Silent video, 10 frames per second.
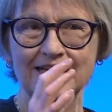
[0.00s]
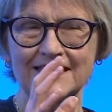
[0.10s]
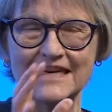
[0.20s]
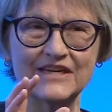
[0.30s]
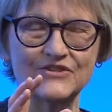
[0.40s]

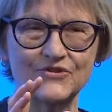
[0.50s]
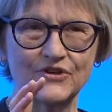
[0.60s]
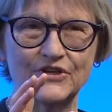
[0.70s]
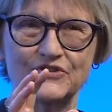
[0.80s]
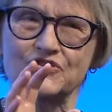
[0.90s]
Then I saw
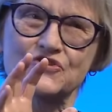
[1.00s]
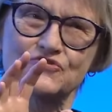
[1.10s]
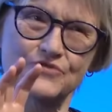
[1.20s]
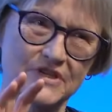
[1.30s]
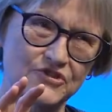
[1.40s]

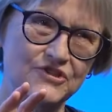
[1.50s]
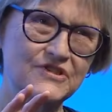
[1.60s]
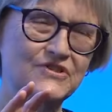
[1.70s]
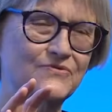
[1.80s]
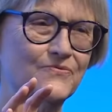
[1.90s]

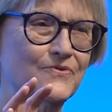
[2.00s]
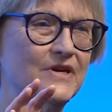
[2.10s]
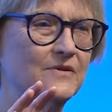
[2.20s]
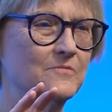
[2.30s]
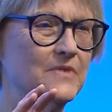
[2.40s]
constrictions of
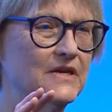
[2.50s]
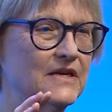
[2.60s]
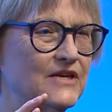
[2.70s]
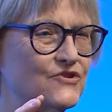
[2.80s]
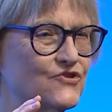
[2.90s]
freedom in
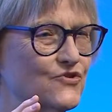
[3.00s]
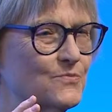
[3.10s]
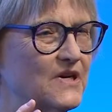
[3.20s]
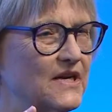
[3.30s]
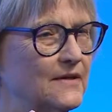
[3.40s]
East
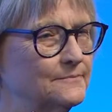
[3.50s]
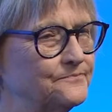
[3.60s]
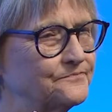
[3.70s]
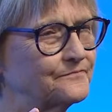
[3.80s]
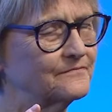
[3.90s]
Germany,
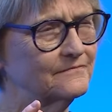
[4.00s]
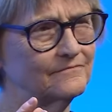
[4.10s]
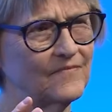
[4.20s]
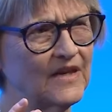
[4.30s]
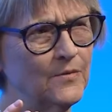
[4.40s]

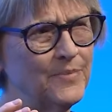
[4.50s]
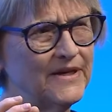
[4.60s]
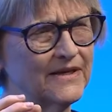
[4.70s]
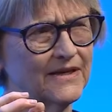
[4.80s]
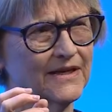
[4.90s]

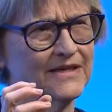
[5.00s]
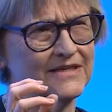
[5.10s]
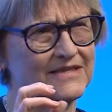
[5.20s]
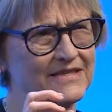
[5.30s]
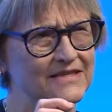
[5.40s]
but an
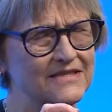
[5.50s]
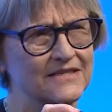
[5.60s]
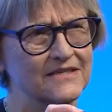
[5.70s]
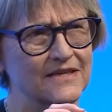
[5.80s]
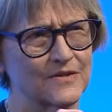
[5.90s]

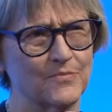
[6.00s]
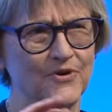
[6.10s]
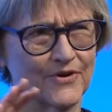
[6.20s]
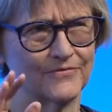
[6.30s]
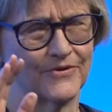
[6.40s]
insistence on the
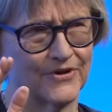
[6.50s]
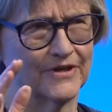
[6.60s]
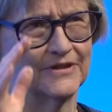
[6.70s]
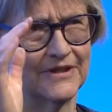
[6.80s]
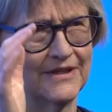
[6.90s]
part of
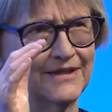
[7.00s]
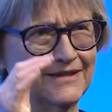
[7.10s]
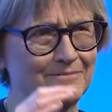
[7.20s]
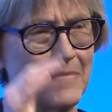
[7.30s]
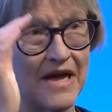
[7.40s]
our
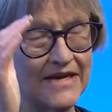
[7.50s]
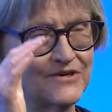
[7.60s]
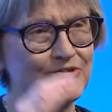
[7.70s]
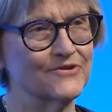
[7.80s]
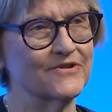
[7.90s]

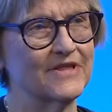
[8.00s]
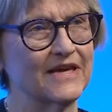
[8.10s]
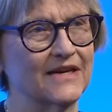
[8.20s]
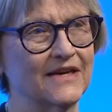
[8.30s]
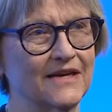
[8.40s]
minder
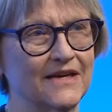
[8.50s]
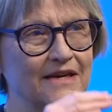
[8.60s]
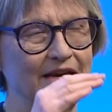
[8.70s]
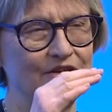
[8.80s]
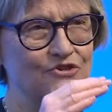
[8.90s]
that
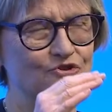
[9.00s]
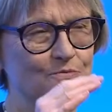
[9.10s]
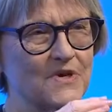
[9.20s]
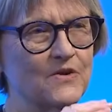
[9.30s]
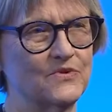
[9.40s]
East
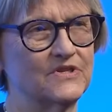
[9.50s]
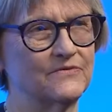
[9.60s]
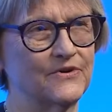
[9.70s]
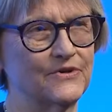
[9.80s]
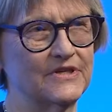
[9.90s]
Germany was
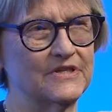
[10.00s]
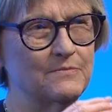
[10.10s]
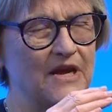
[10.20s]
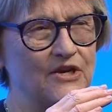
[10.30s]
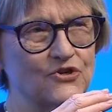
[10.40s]
devoted to
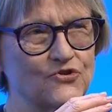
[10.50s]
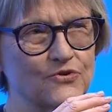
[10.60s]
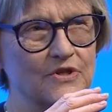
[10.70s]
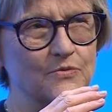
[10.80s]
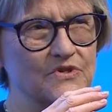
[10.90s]
making
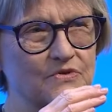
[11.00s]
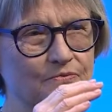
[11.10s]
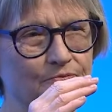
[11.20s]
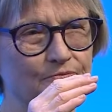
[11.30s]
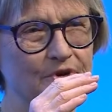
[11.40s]
sure there was
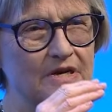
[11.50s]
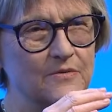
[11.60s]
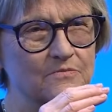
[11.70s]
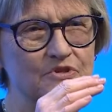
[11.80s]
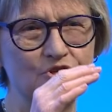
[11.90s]

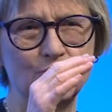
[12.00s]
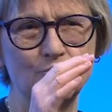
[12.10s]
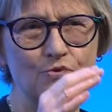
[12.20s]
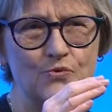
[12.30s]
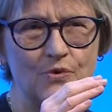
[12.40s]
freedom
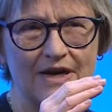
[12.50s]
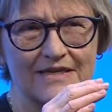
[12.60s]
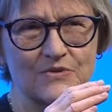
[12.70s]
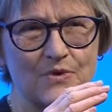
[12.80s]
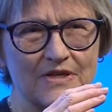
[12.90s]
to
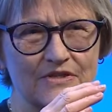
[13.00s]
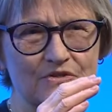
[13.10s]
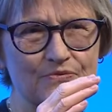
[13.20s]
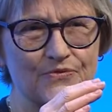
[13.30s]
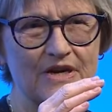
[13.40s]
as well
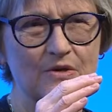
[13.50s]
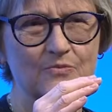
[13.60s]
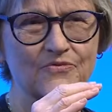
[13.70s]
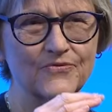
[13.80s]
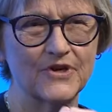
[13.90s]
as
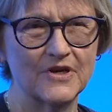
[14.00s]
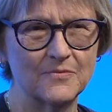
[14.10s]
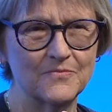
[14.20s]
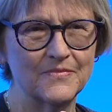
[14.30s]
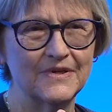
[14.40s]
freedom
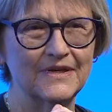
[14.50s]
from,